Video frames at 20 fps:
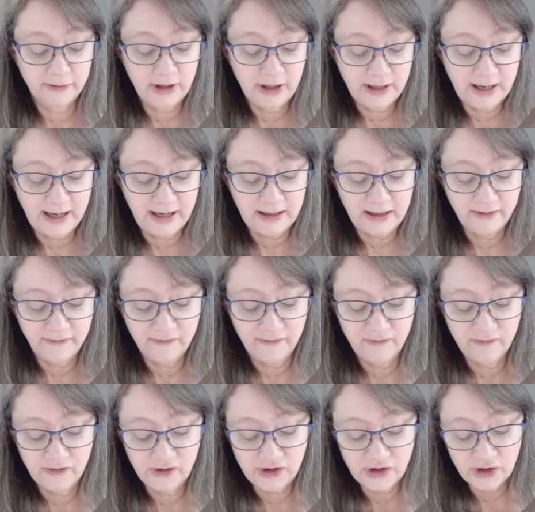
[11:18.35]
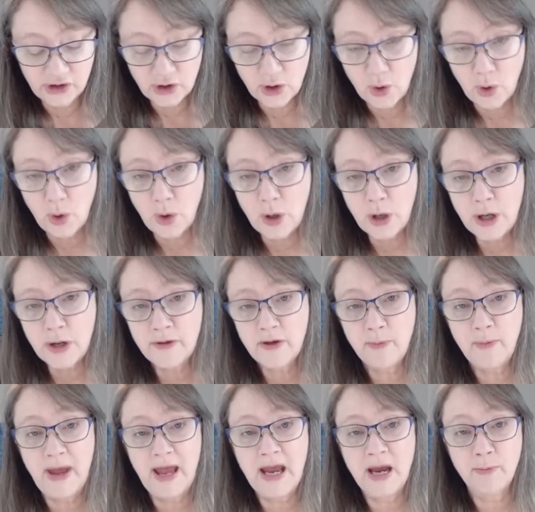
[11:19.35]
You kind of score the
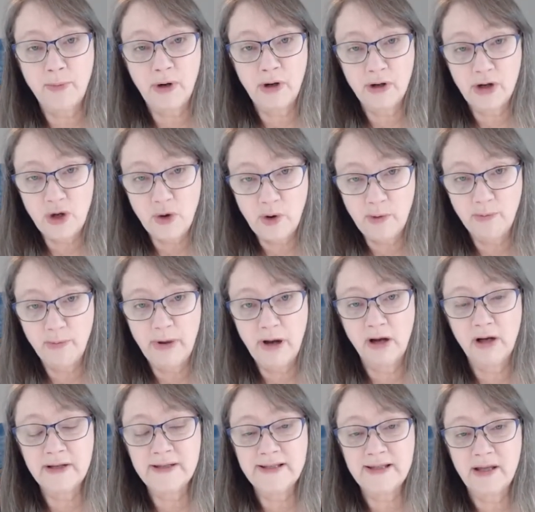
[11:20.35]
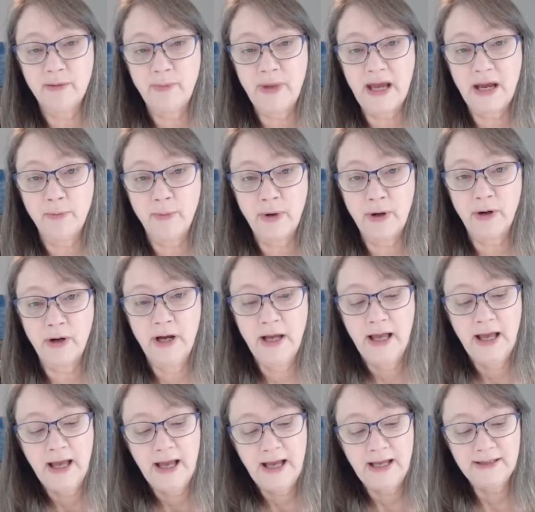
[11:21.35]
paper, you emboss the paper,
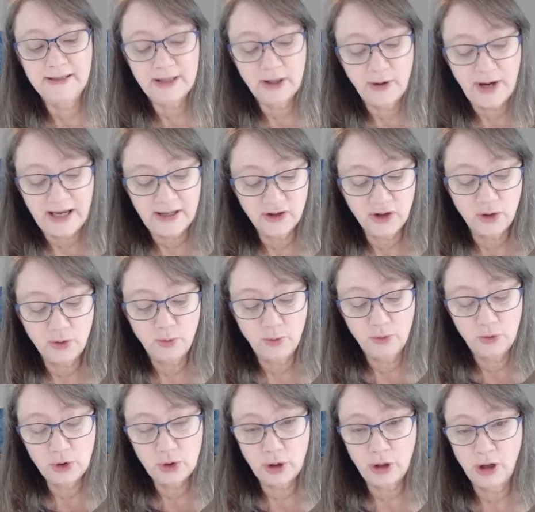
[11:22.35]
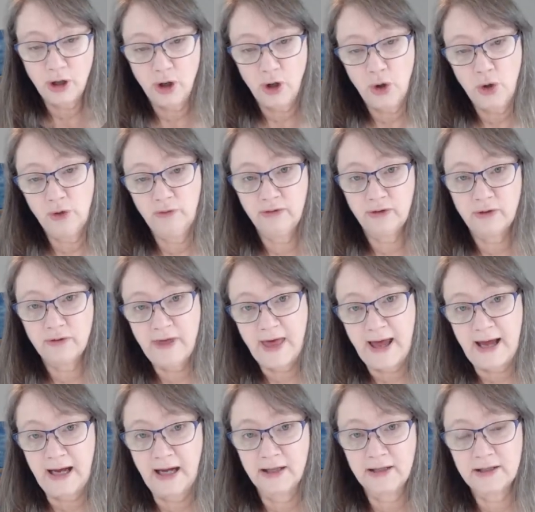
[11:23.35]
and so as you draw over
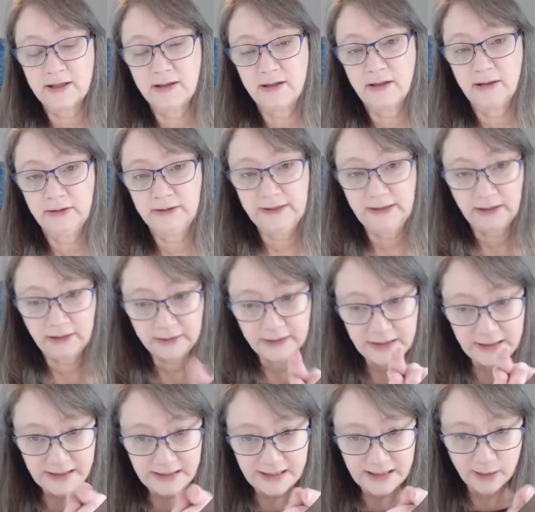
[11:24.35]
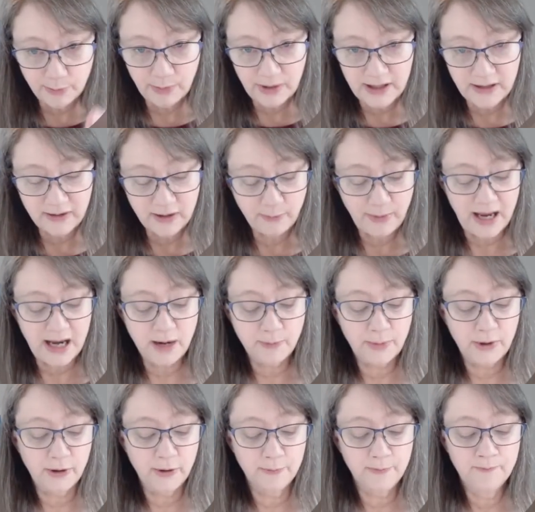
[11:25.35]
that little dip in the
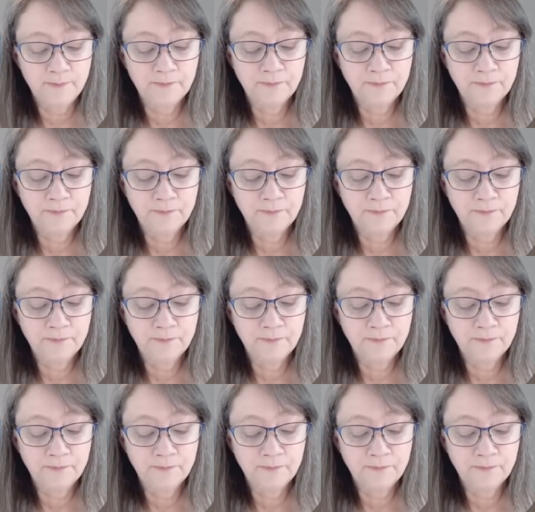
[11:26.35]
paper